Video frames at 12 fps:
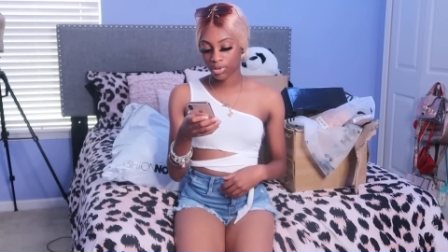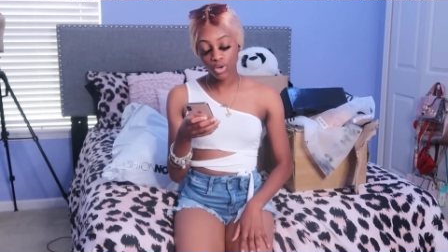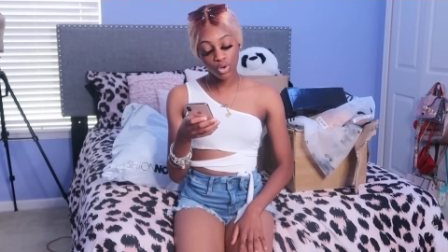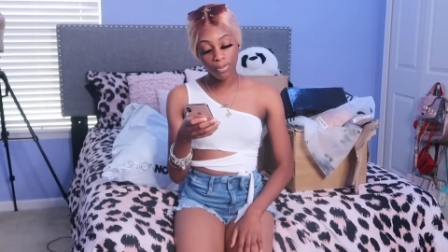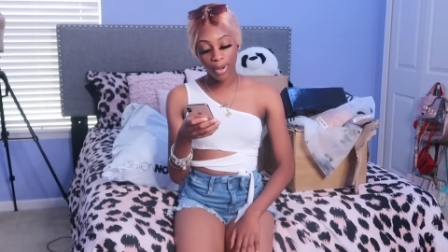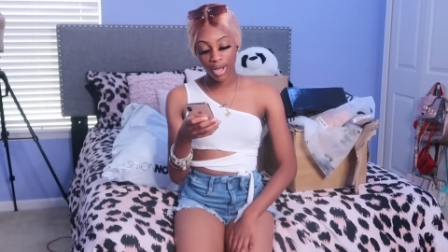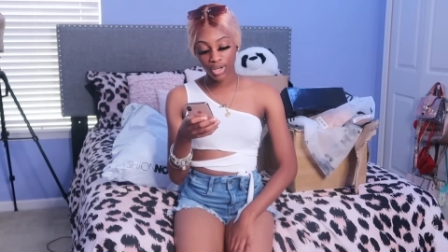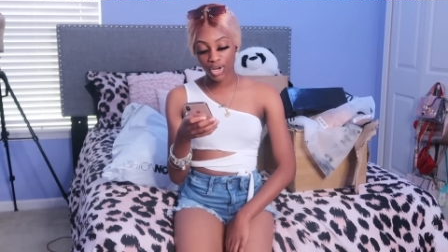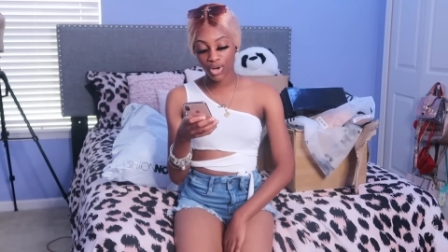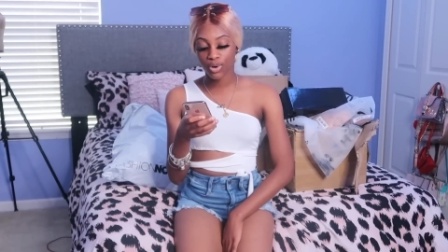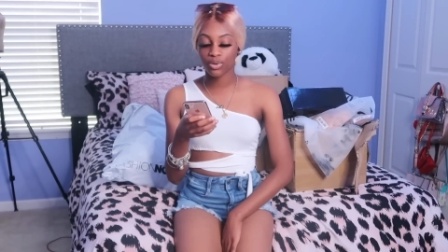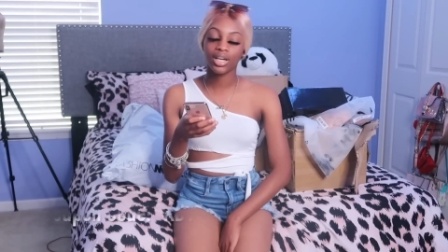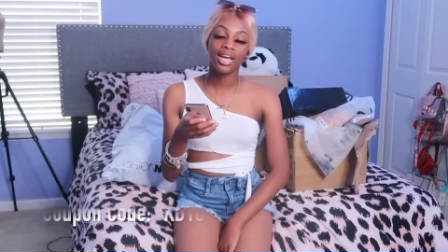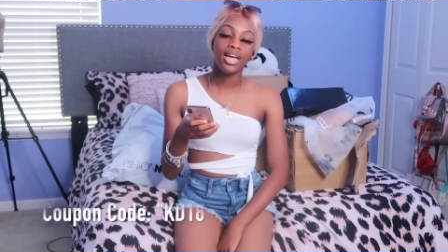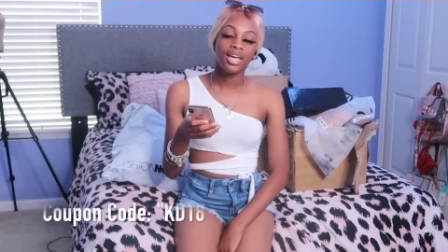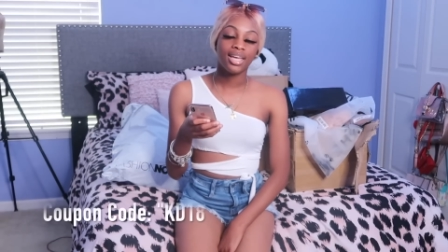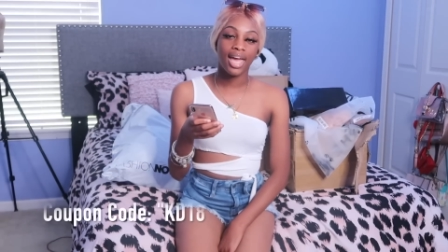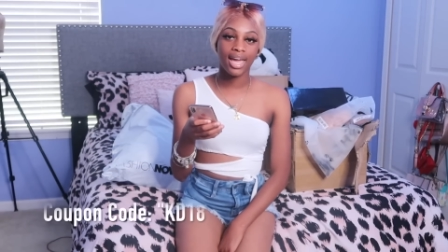coupon code
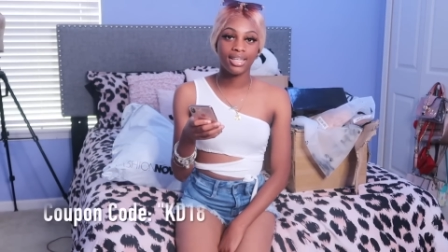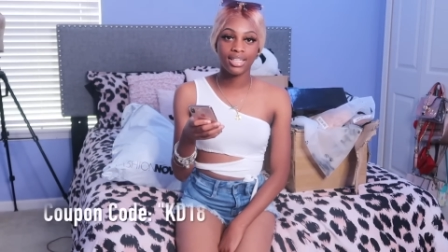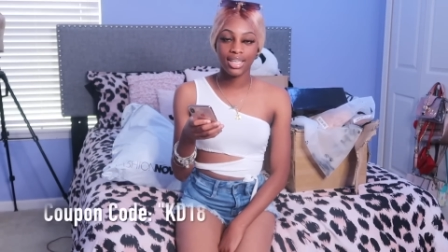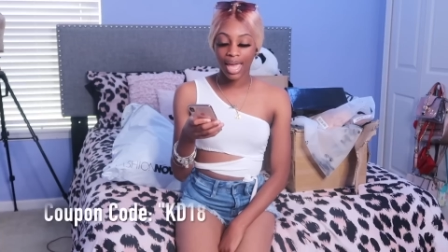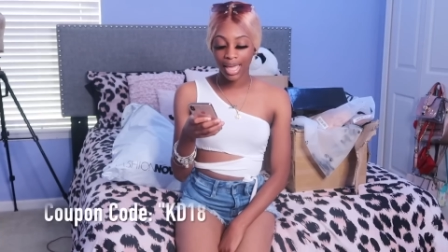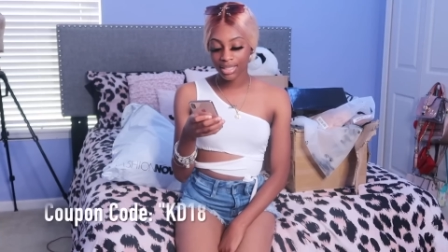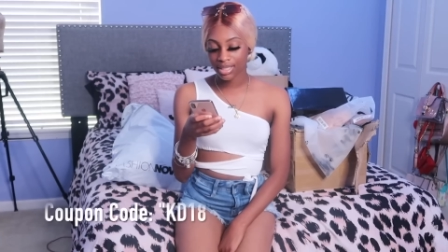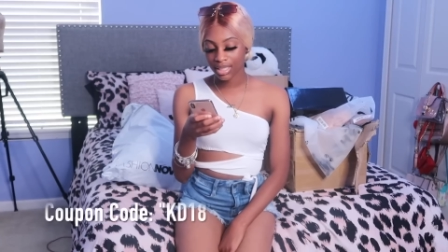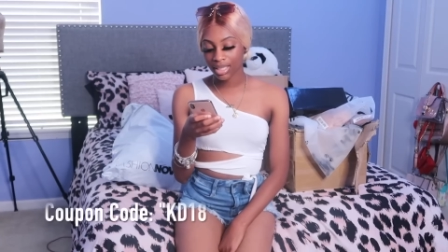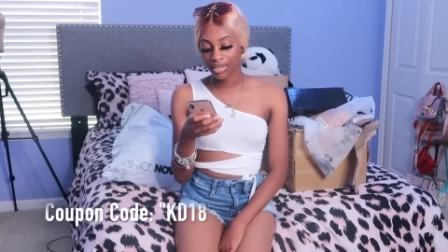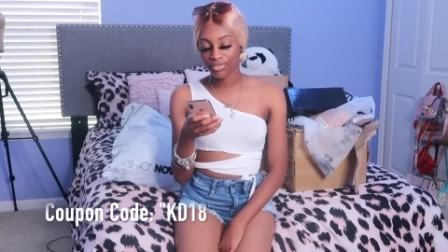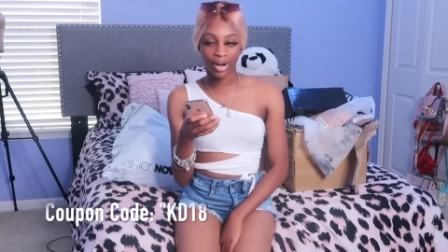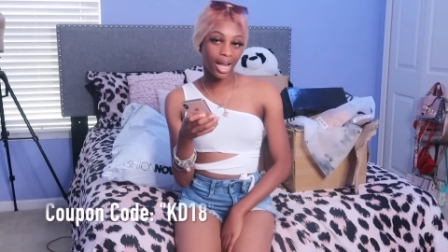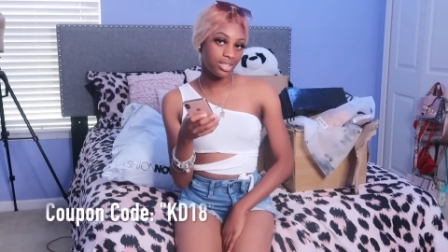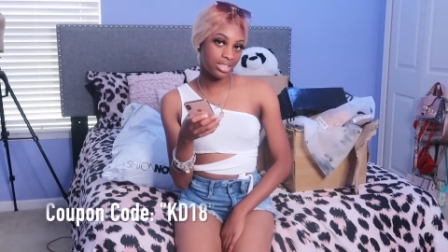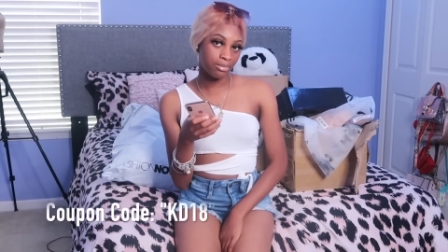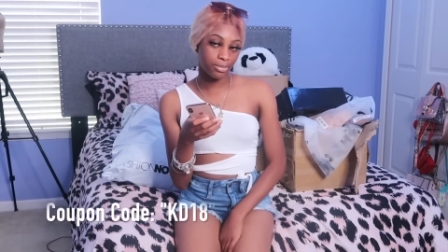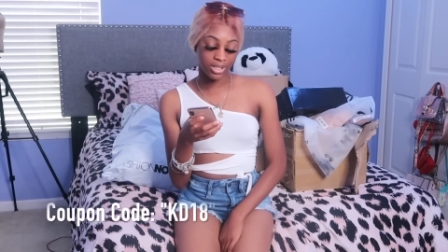KD18 for
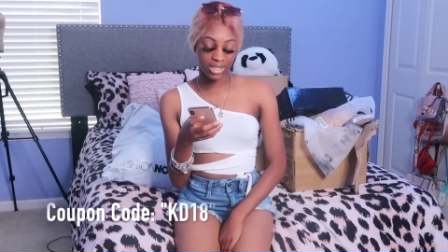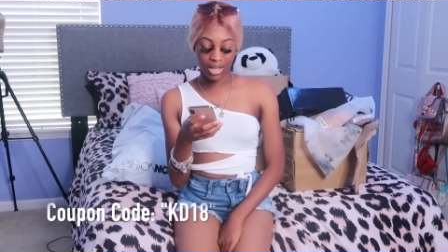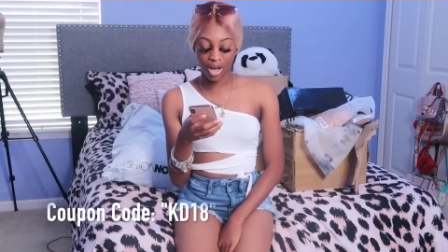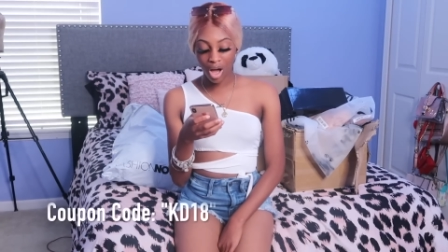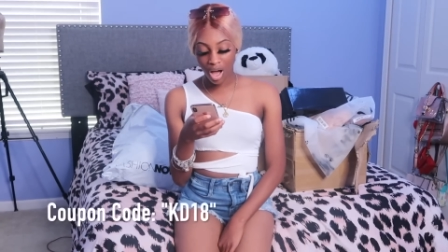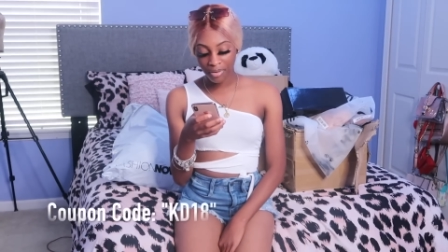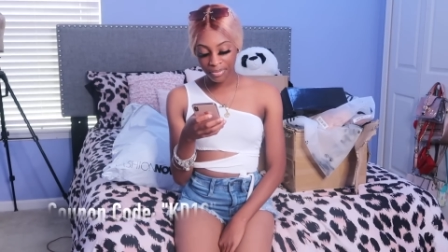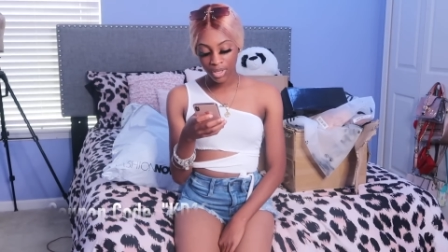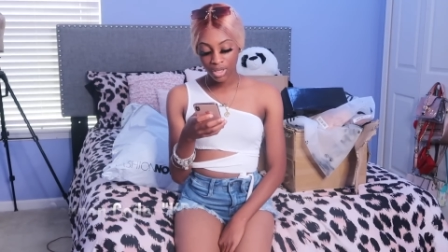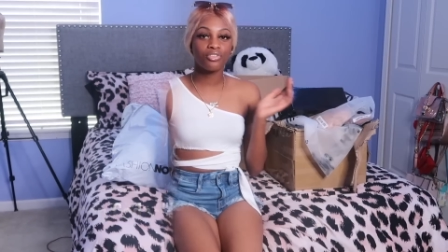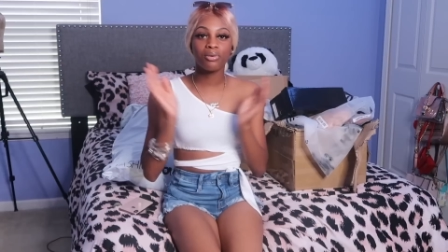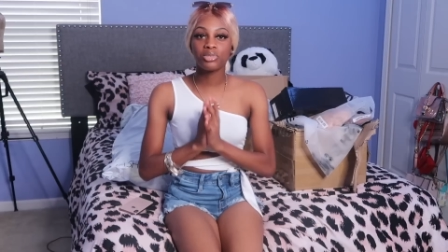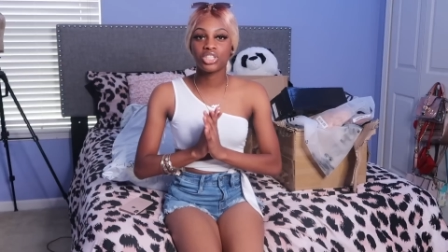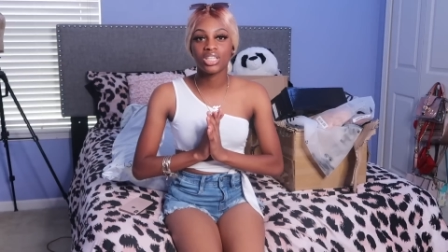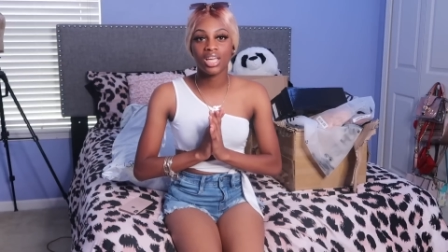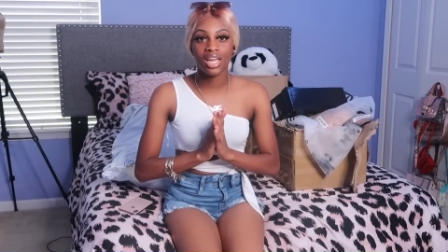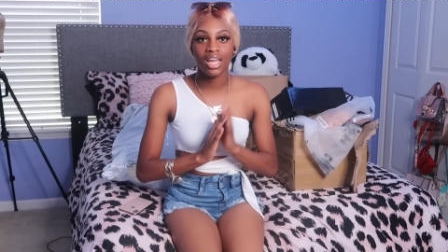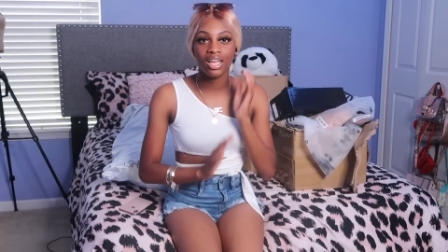18% off from
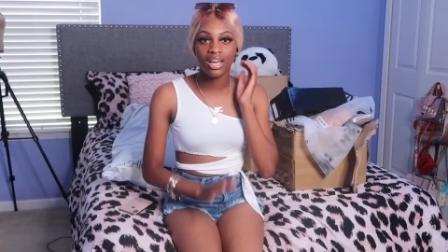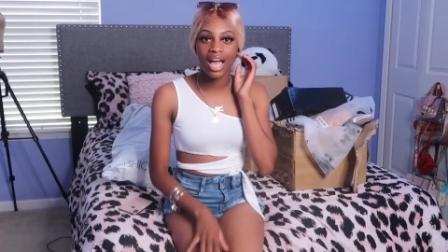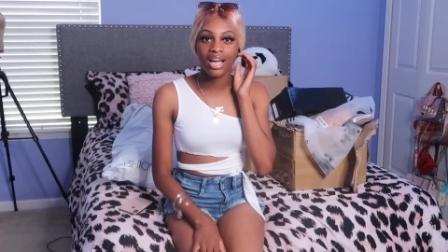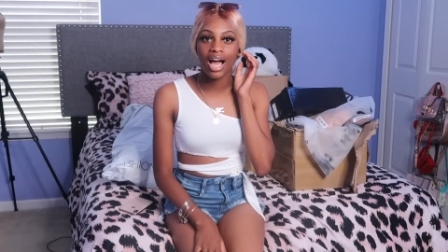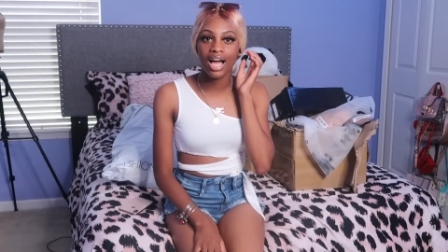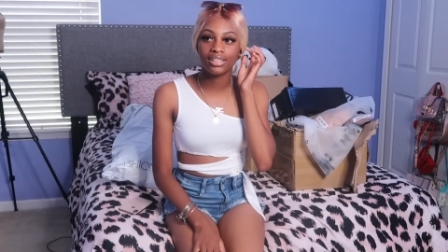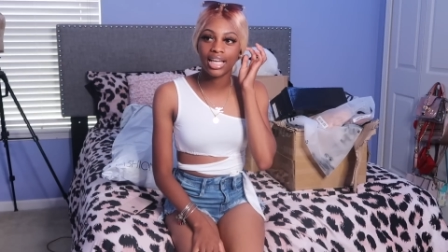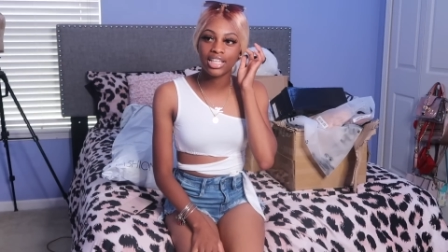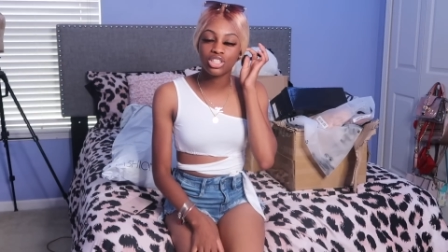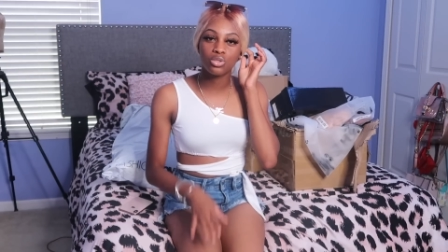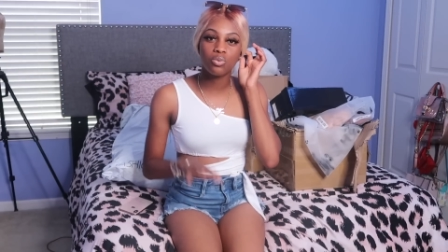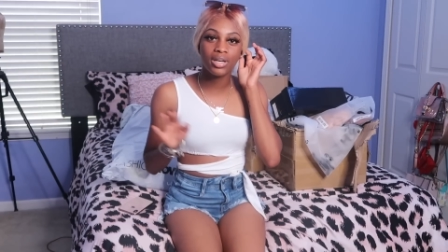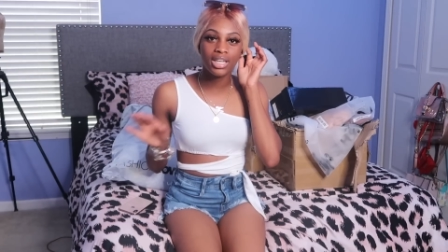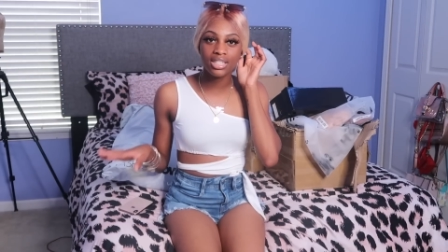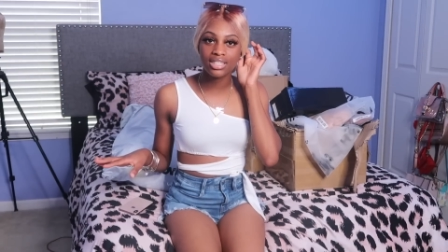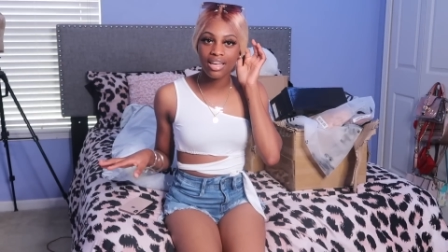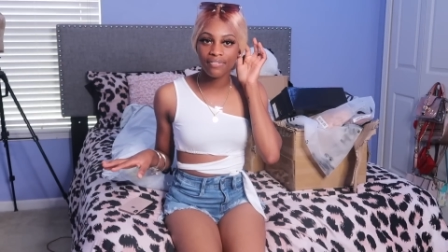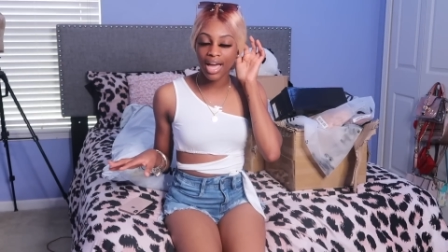Shein. I got like
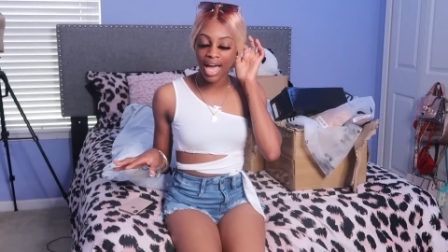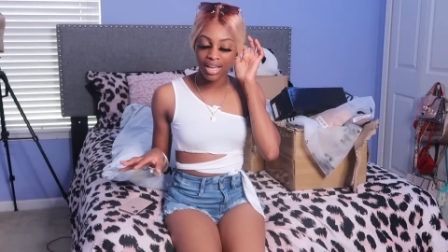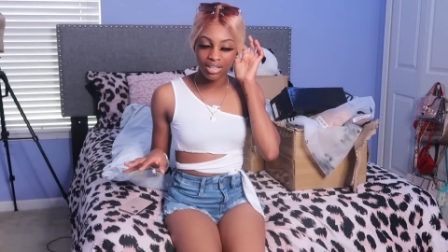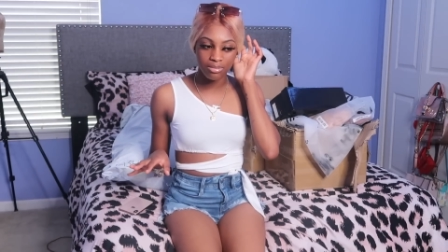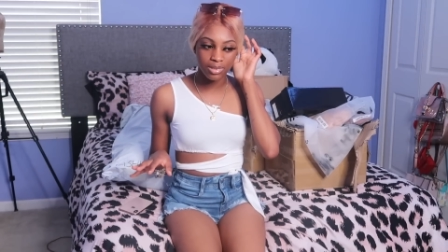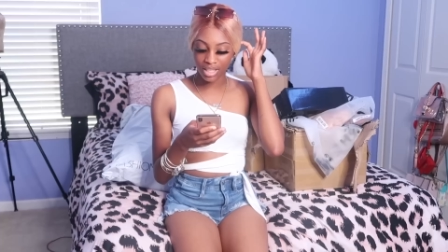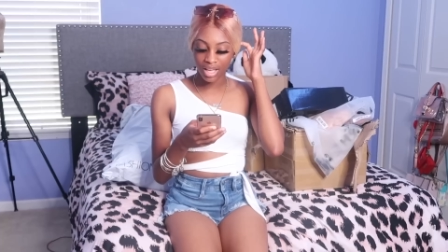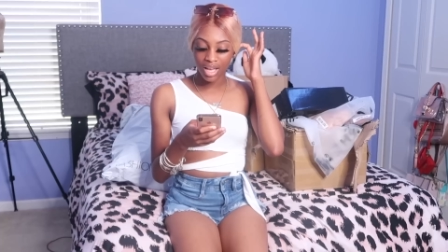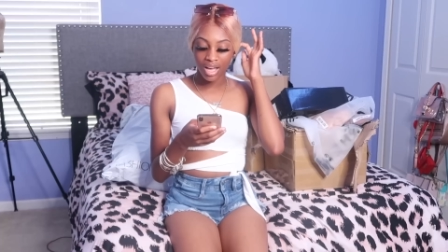27 items.